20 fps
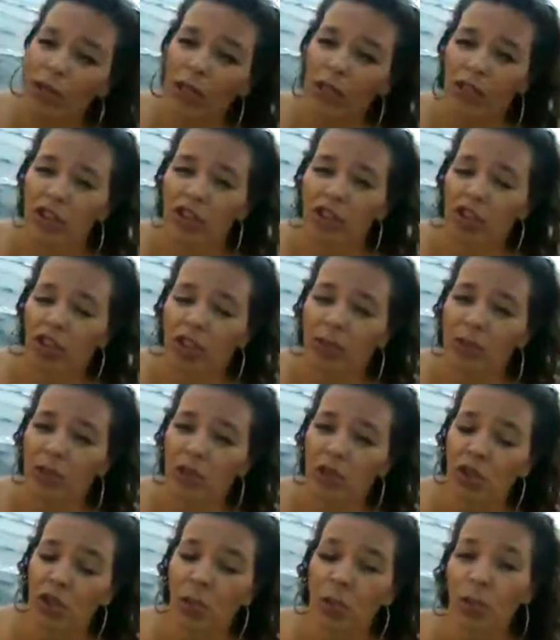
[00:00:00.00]

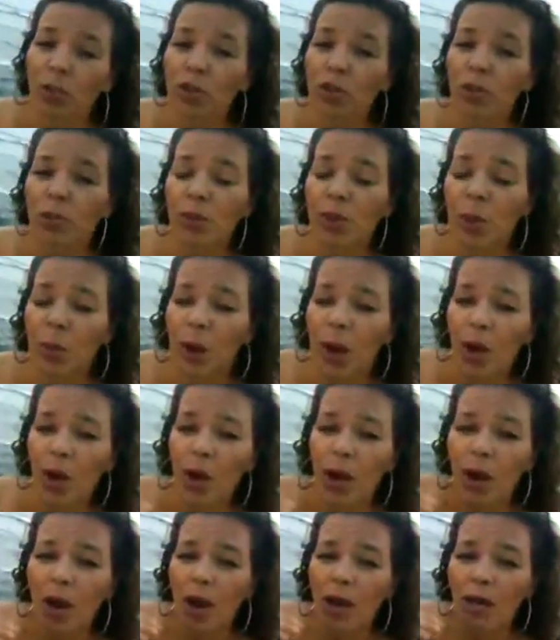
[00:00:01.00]
relationships are supposed to be
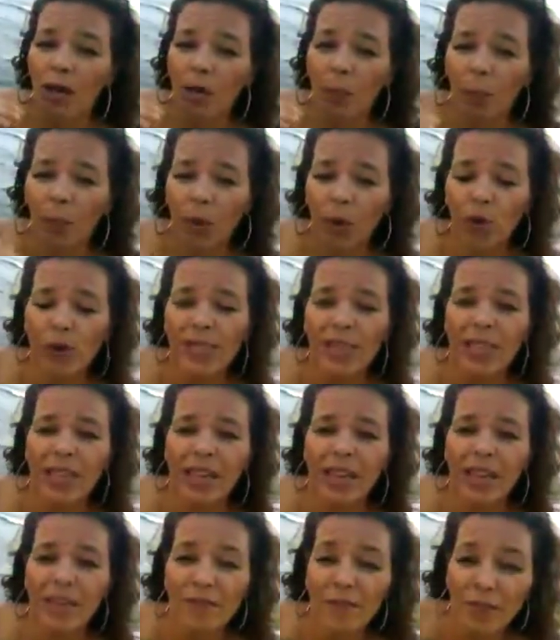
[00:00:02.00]
about the
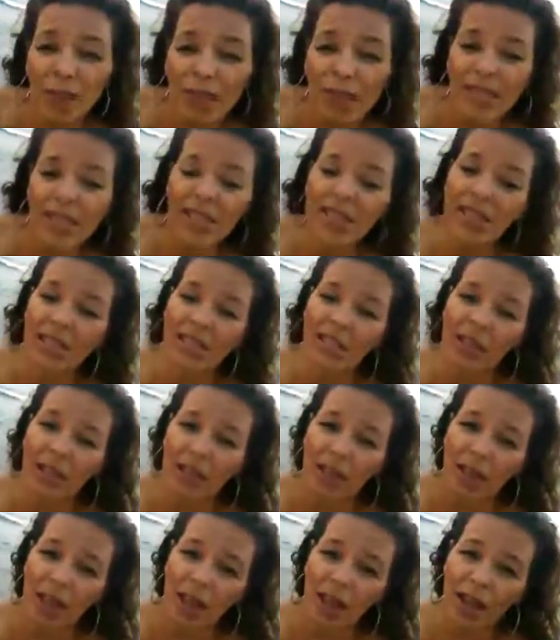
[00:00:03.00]
person investing
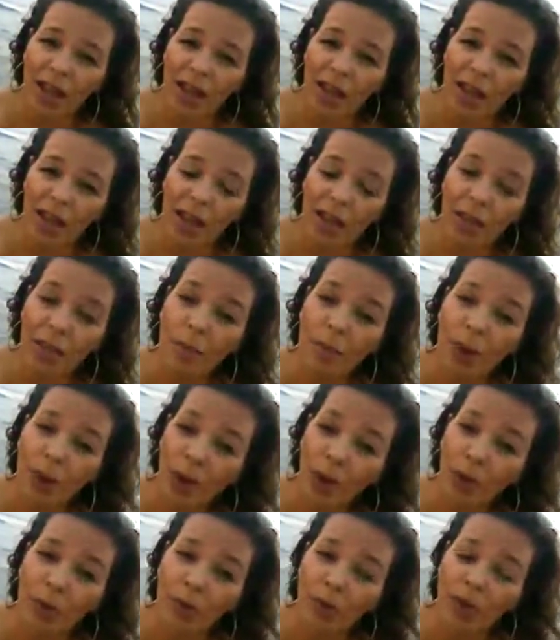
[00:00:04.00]
in the
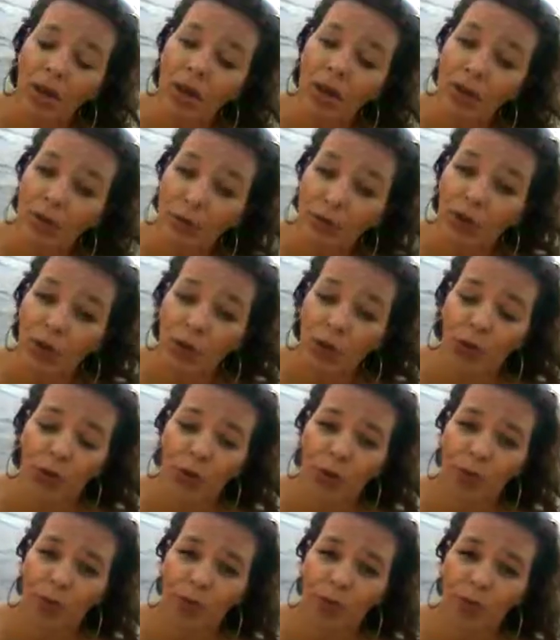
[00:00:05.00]
betterment of you.
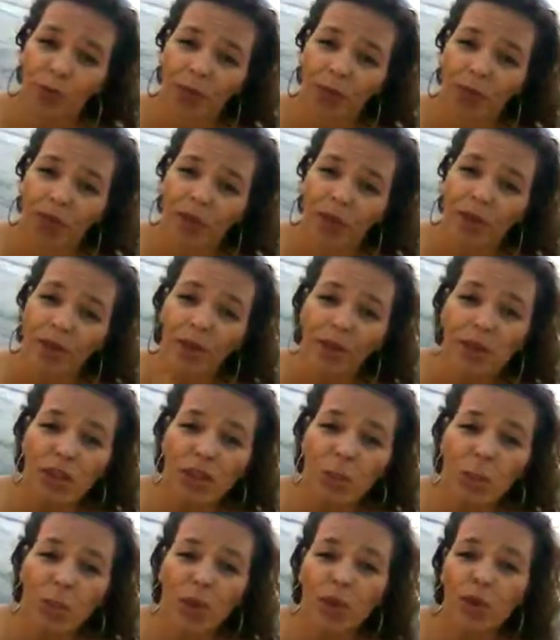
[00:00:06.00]
They're
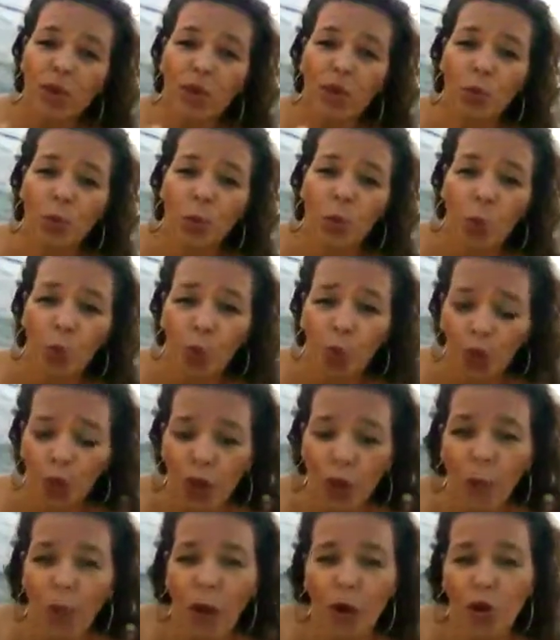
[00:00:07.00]
supposed to
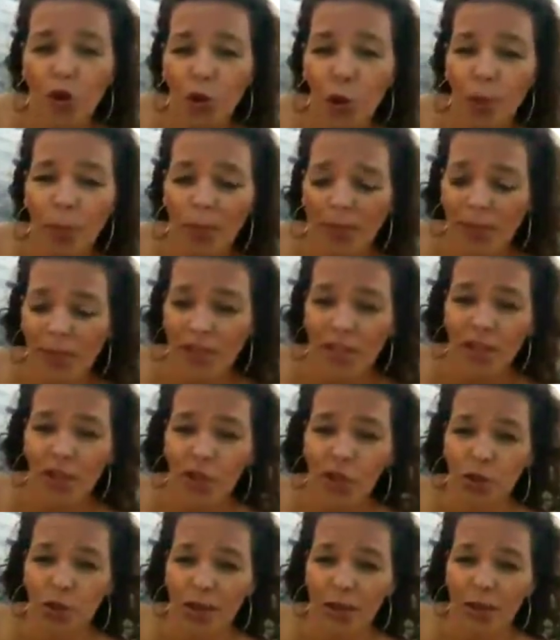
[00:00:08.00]
worry about your best
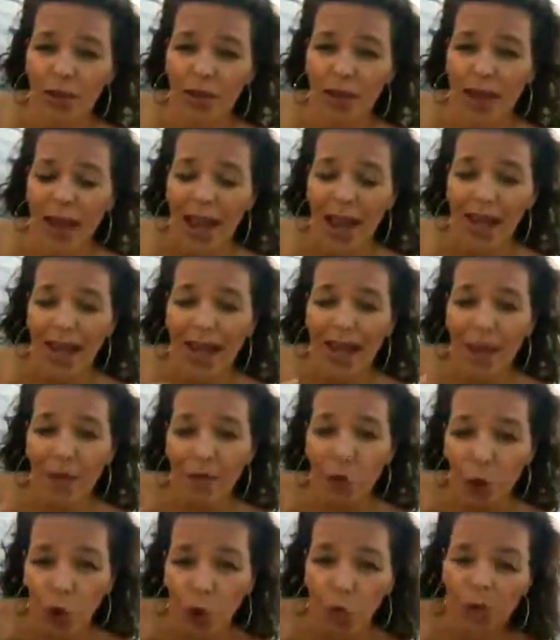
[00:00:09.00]
interests and have
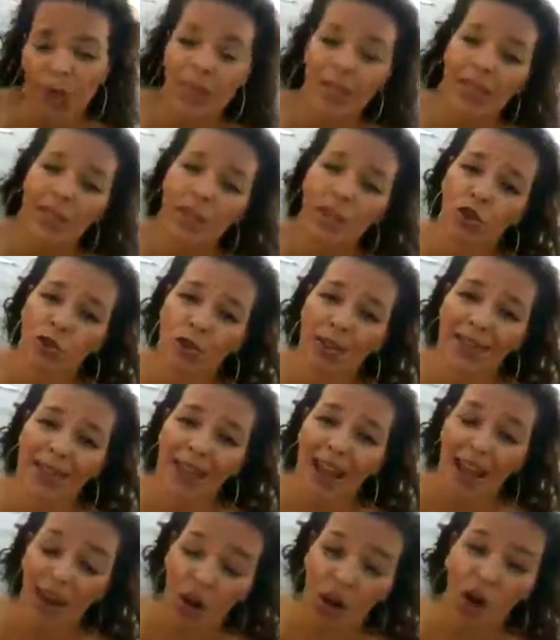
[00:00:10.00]
your best interests
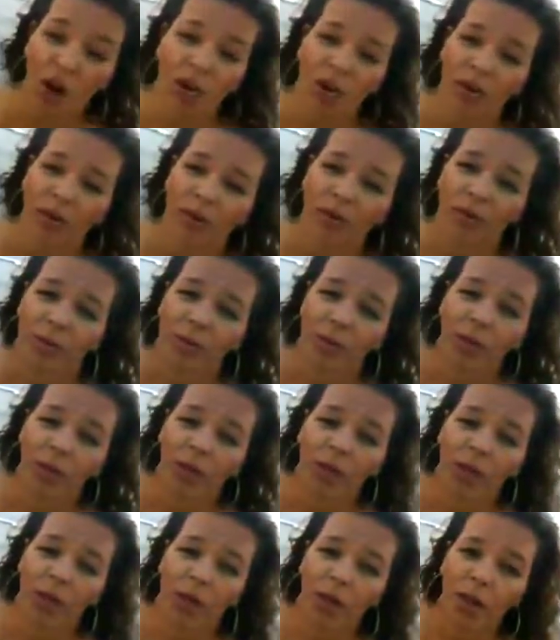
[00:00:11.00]
at heart.
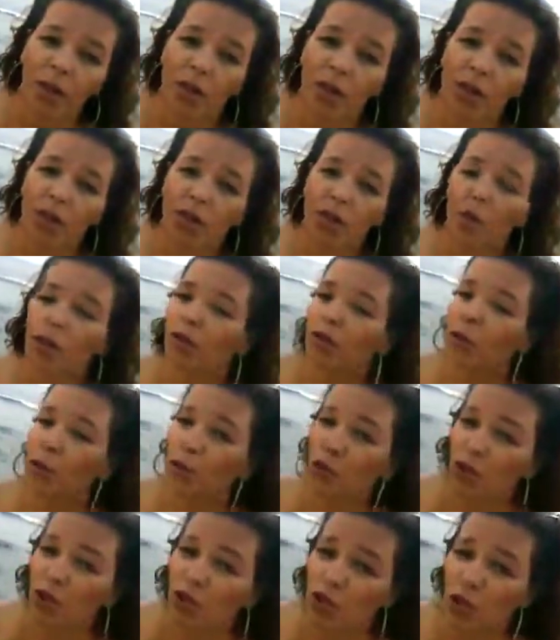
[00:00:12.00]
So if
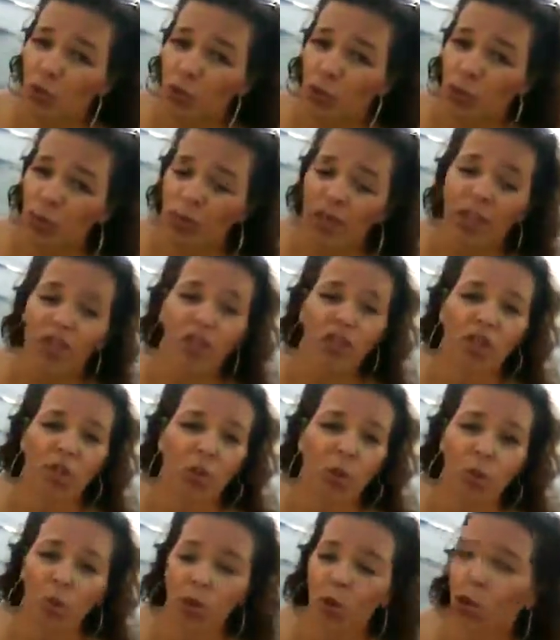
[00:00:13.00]
you're a stupid bitch
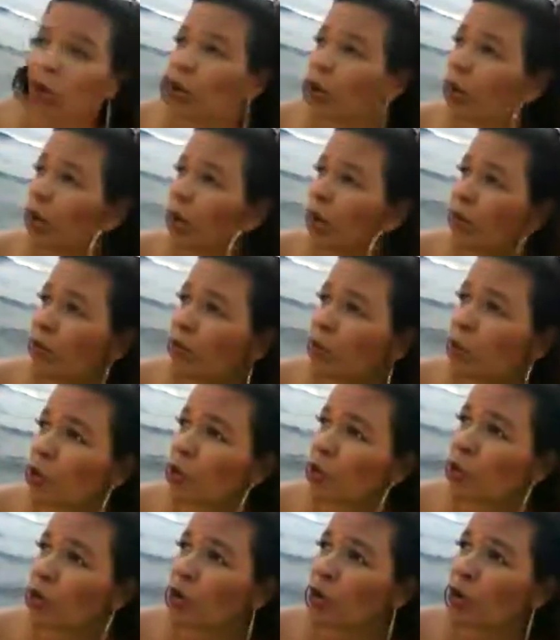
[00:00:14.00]
or if
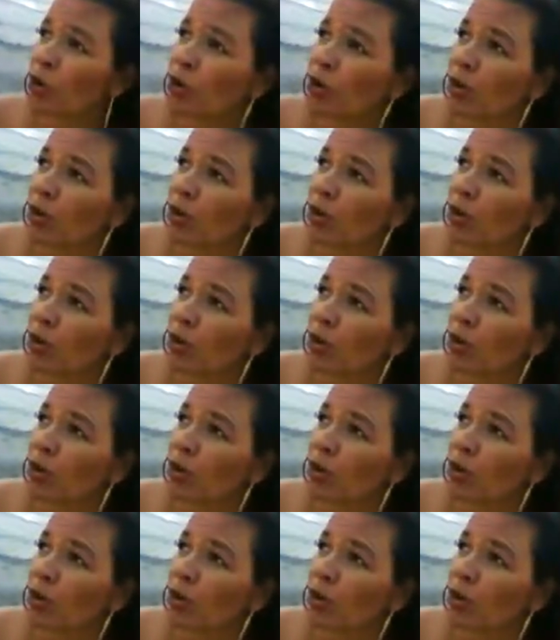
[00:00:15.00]
you're